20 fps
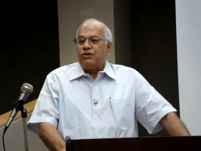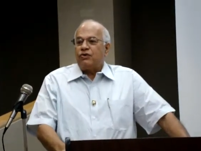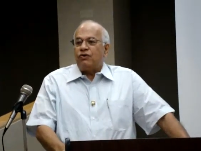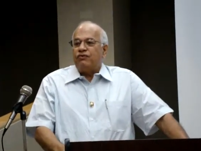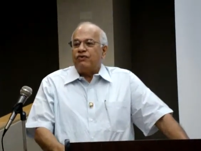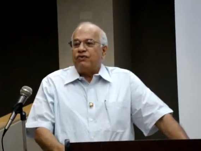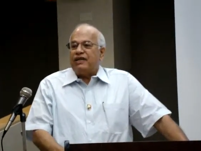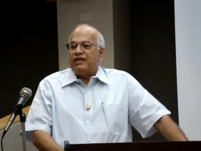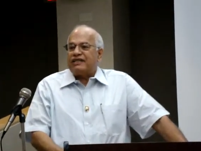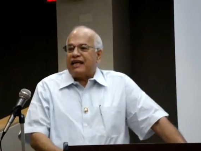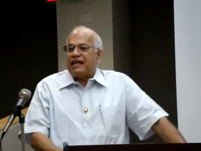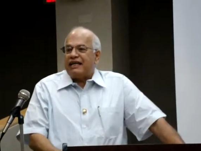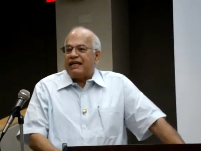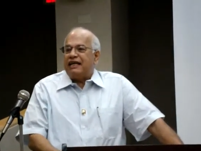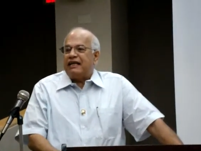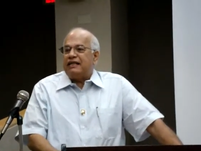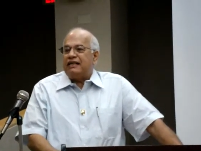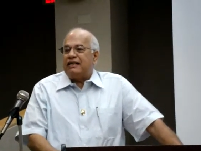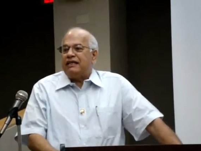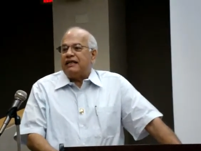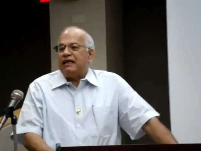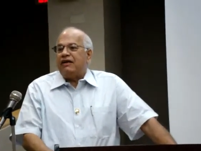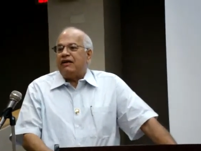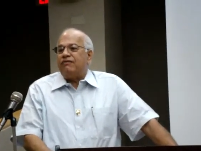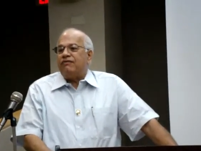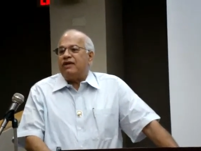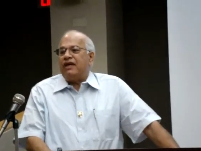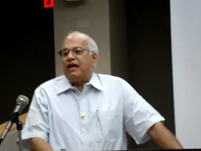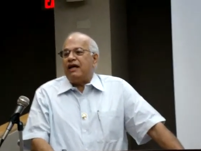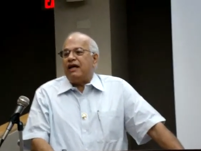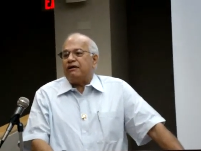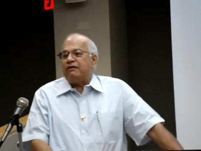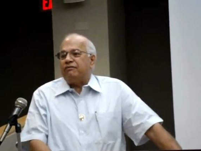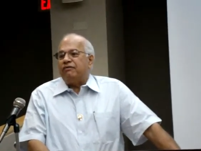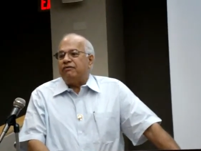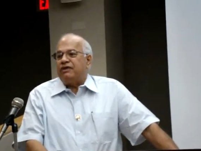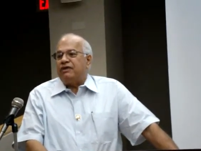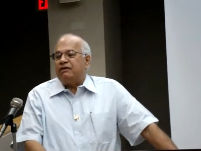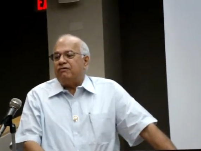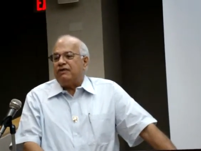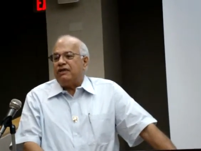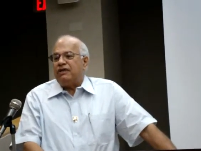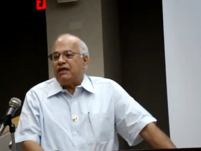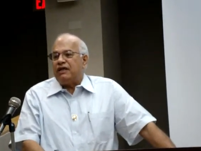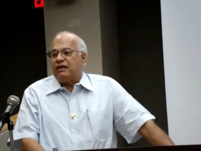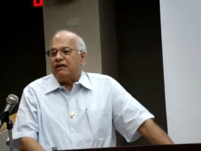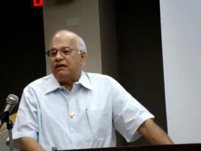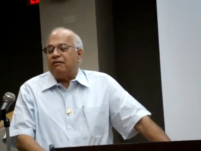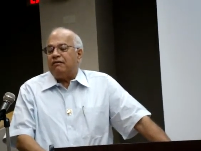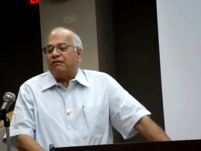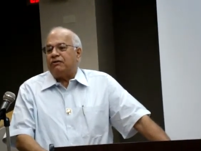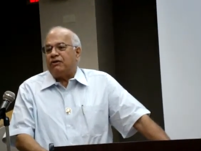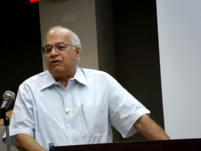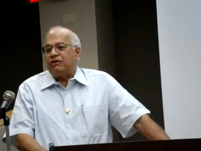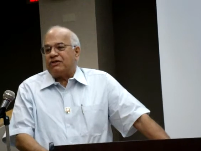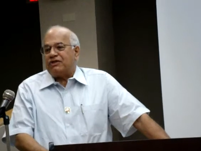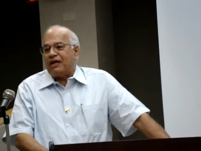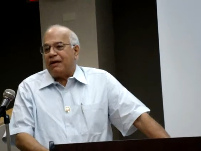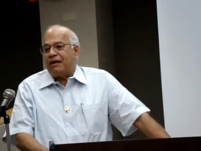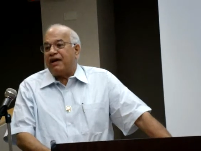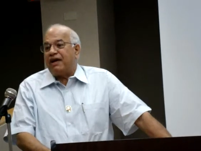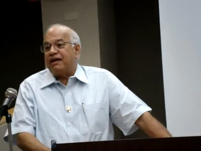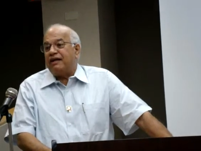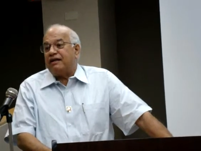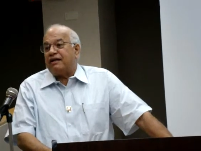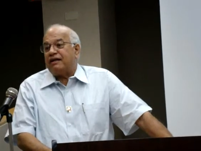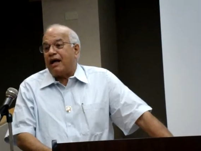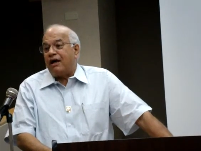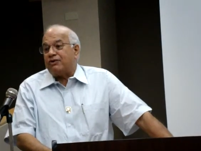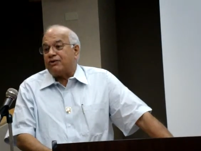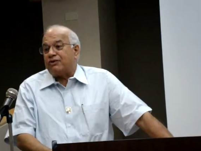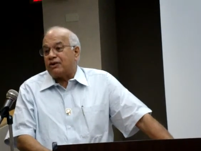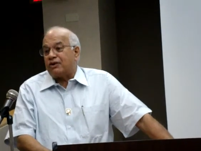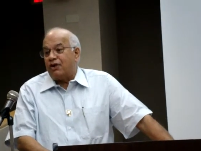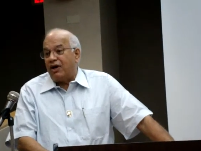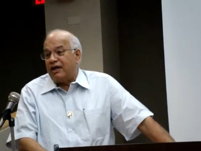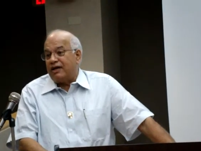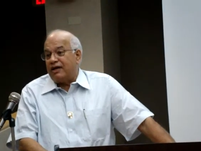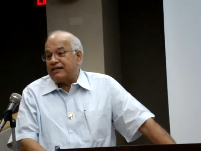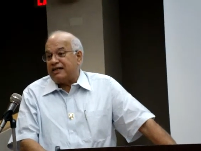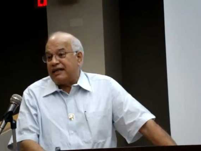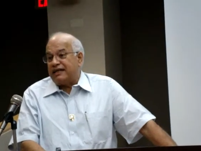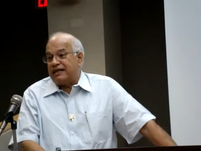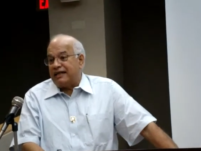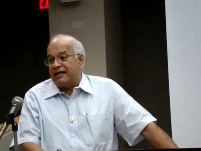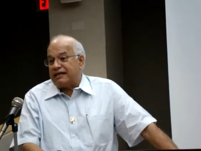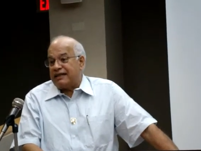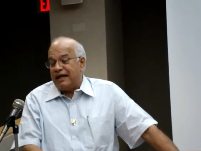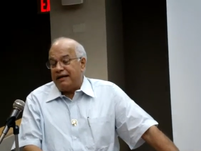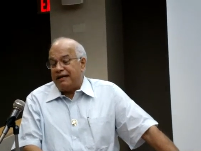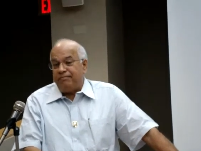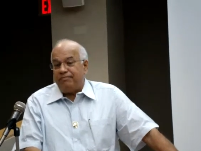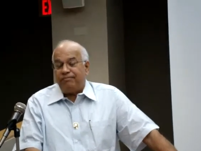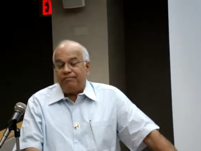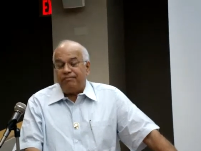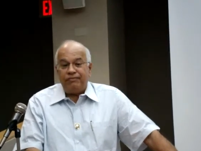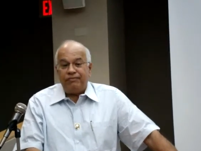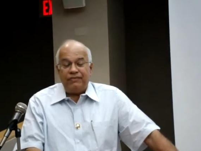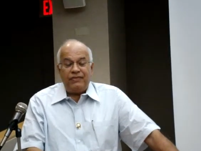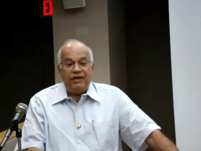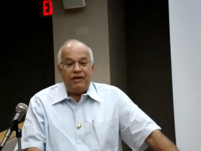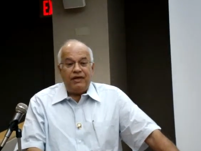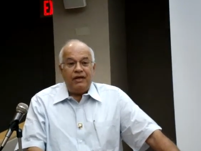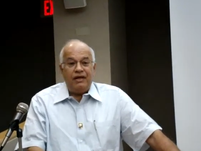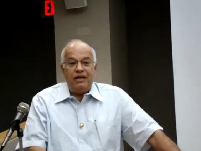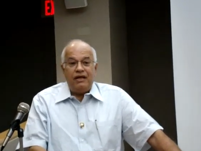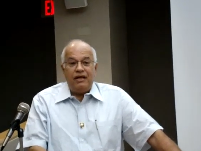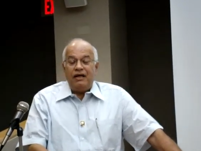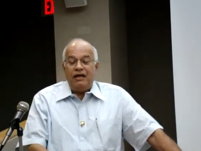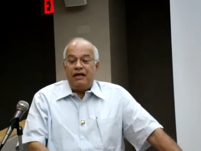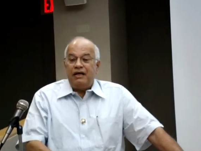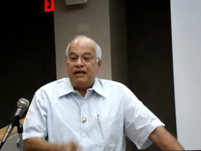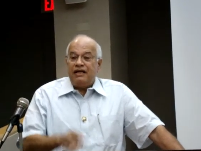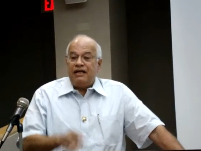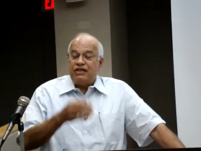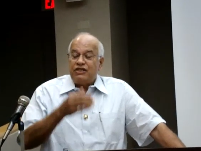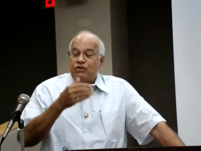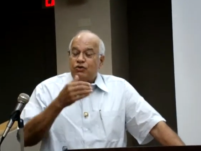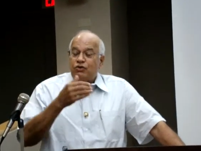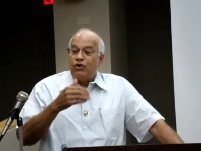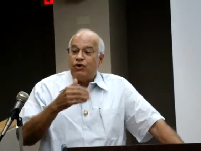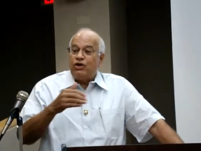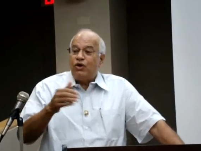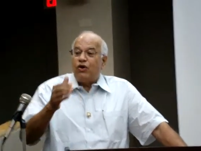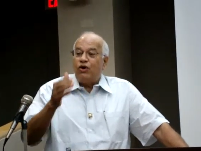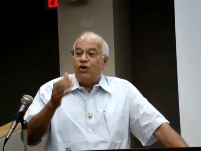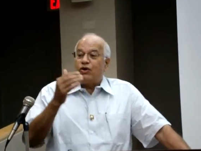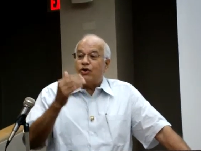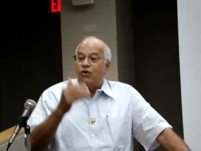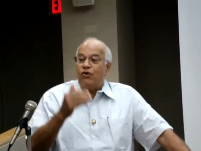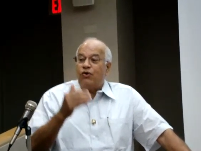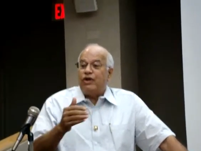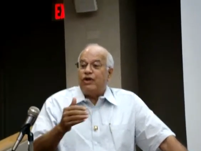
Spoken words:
So we decided, okay, we need $700,000 at that time. It is going on,